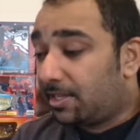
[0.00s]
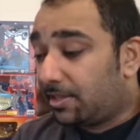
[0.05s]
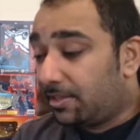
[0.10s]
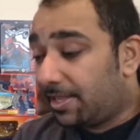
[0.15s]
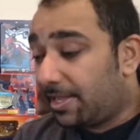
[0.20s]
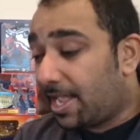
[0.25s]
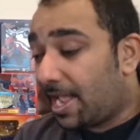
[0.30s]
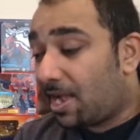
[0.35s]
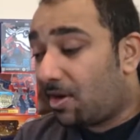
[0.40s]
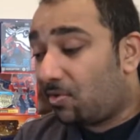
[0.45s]

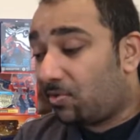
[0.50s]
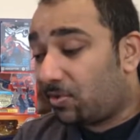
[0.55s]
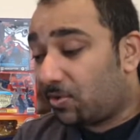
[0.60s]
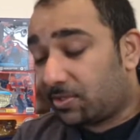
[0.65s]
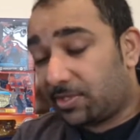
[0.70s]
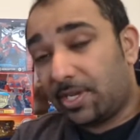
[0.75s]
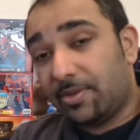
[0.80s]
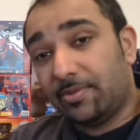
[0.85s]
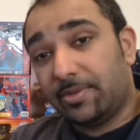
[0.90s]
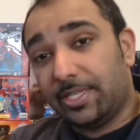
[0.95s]
Now,
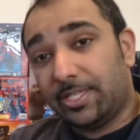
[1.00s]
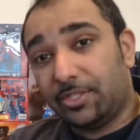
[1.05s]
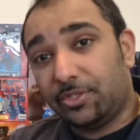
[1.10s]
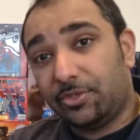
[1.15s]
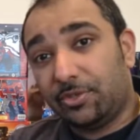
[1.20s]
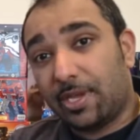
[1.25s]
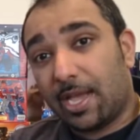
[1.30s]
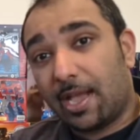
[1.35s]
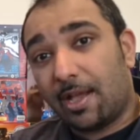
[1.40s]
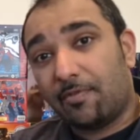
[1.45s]
not only
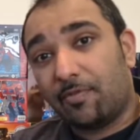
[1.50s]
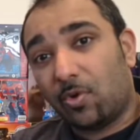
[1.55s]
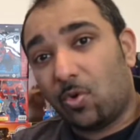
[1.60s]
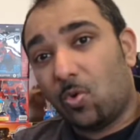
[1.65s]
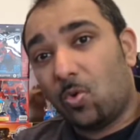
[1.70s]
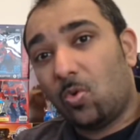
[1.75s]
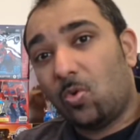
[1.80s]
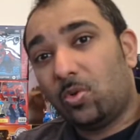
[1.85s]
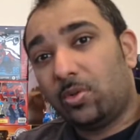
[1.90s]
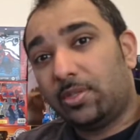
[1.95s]
do you have
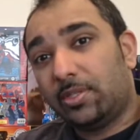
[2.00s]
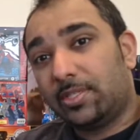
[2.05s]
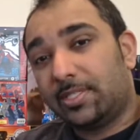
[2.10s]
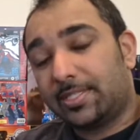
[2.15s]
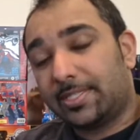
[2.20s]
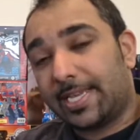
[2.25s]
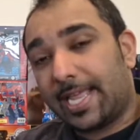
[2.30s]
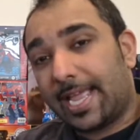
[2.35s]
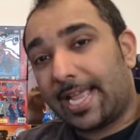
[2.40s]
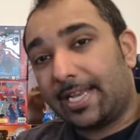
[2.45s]
all the
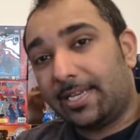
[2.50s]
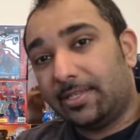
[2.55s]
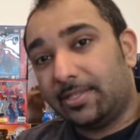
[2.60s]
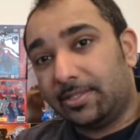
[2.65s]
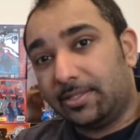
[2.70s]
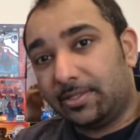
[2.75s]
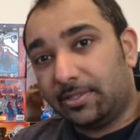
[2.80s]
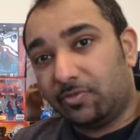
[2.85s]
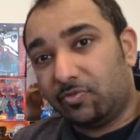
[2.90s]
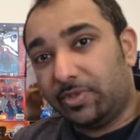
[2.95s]

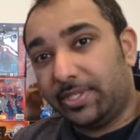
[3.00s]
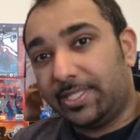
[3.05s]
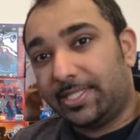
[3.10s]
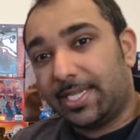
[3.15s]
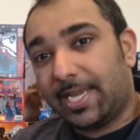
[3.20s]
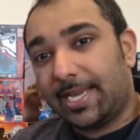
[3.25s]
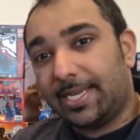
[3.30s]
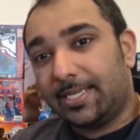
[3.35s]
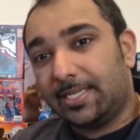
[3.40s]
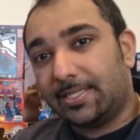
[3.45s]
standard
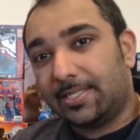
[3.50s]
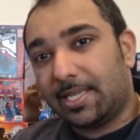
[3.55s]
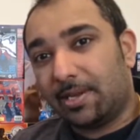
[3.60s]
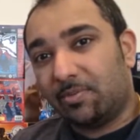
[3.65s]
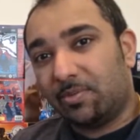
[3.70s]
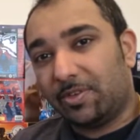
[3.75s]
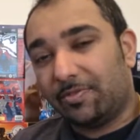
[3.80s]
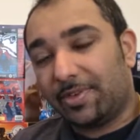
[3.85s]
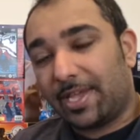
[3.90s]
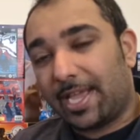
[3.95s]
retailers
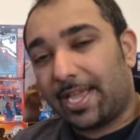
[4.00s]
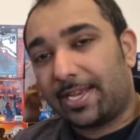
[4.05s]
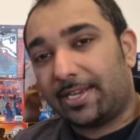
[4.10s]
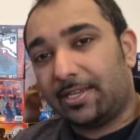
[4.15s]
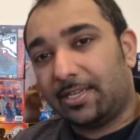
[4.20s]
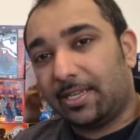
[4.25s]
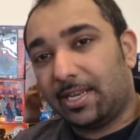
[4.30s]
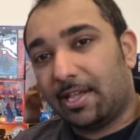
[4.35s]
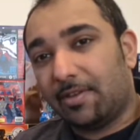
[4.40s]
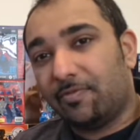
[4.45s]
that we've had
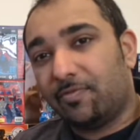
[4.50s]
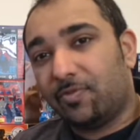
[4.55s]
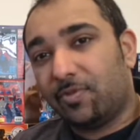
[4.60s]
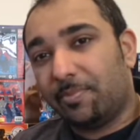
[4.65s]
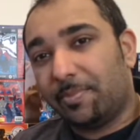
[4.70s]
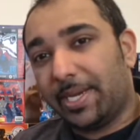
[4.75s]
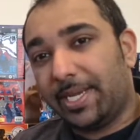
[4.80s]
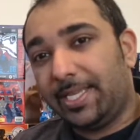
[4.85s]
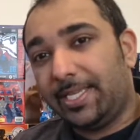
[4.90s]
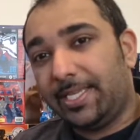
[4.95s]
and loved for
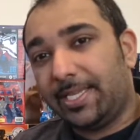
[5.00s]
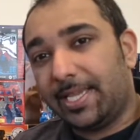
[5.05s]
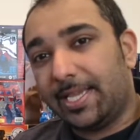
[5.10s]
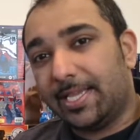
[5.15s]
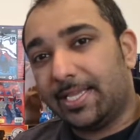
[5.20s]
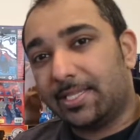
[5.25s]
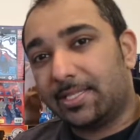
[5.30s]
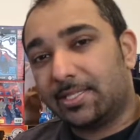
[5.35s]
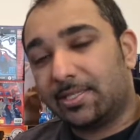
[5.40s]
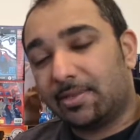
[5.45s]
many
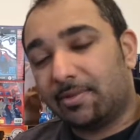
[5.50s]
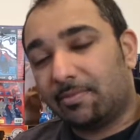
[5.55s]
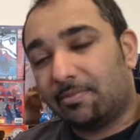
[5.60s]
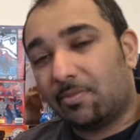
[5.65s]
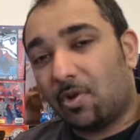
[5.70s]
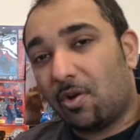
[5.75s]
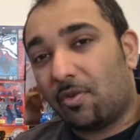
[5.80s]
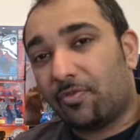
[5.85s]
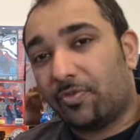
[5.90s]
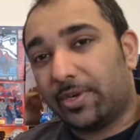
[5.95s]
years
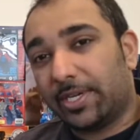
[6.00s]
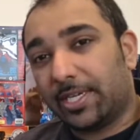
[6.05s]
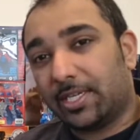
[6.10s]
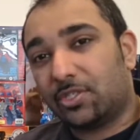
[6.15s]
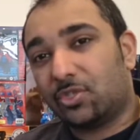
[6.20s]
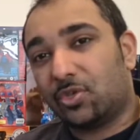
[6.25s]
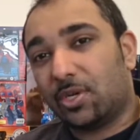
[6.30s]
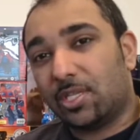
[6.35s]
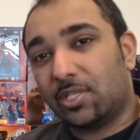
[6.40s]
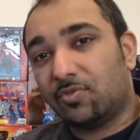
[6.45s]
offering
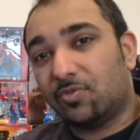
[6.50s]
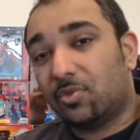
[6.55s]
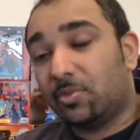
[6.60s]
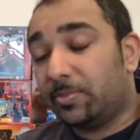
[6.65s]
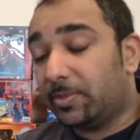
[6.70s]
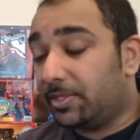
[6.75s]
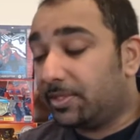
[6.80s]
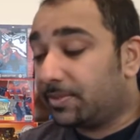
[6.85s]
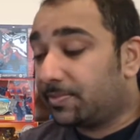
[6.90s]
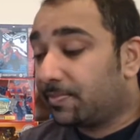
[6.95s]
us
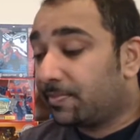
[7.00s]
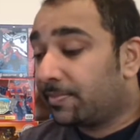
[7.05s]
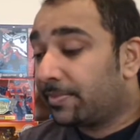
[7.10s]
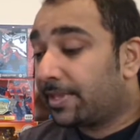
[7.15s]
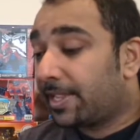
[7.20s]
Transformers,